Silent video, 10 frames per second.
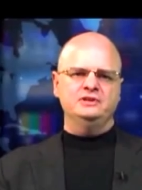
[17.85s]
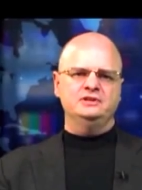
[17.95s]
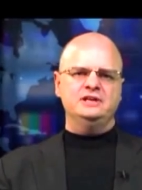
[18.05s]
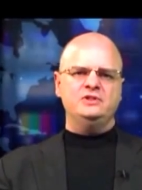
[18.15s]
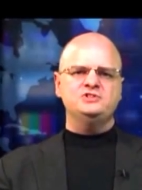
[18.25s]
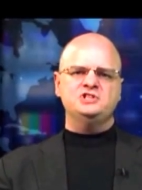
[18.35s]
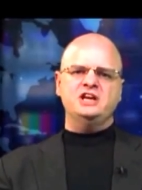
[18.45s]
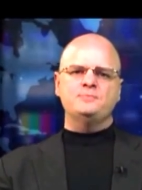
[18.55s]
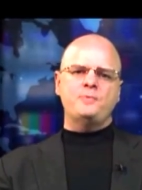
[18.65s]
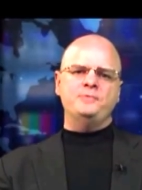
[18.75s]
Now let's take
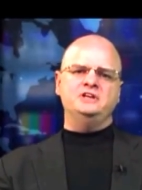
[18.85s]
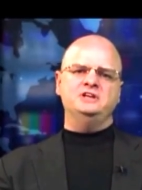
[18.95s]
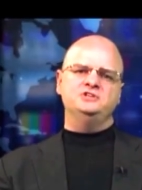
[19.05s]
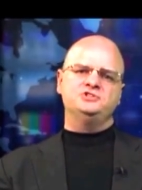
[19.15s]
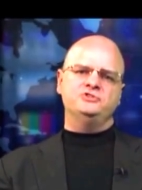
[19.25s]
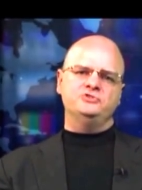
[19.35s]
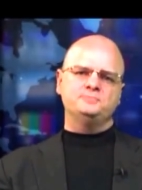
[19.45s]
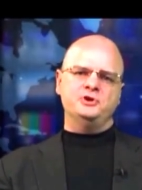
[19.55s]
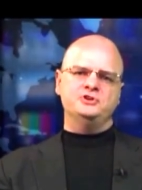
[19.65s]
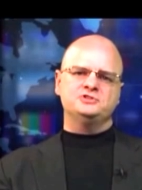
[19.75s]
a moment and discern the
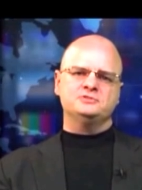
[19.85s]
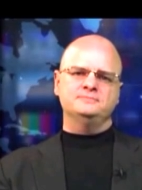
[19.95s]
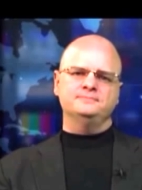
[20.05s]
spirits.